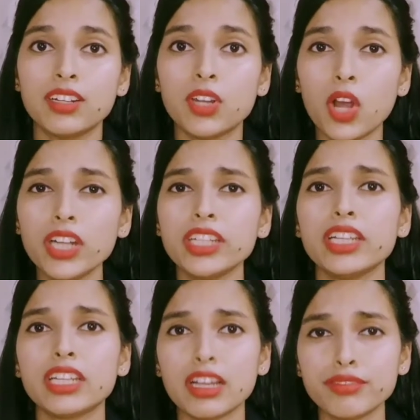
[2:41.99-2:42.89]
not
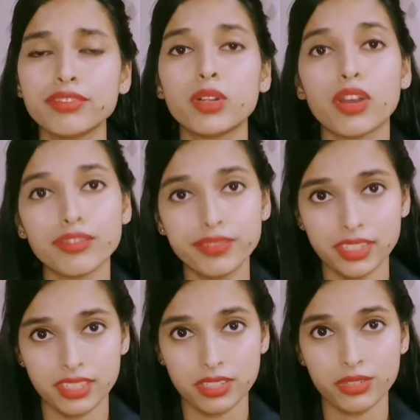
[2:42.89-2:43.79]
enough
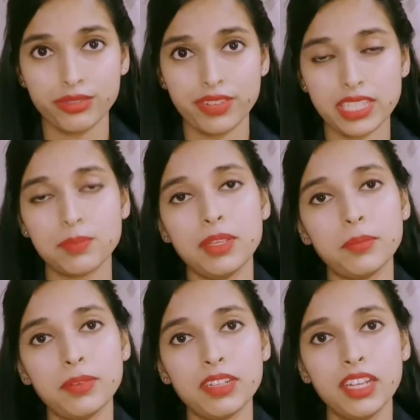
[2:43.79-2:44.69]
confident to face
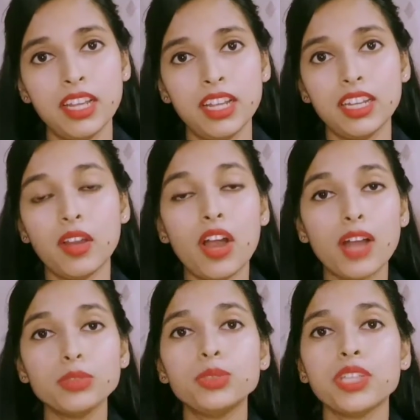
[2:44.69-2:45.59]
people. Now
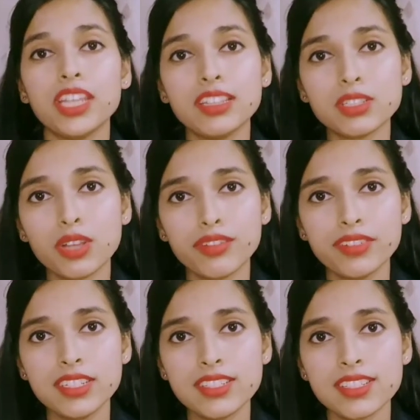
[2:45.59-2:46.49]
how to gain this
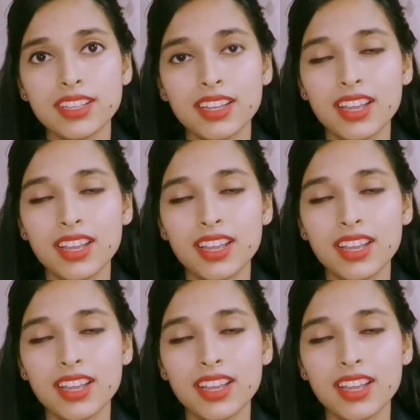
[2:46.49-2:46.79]
confidence?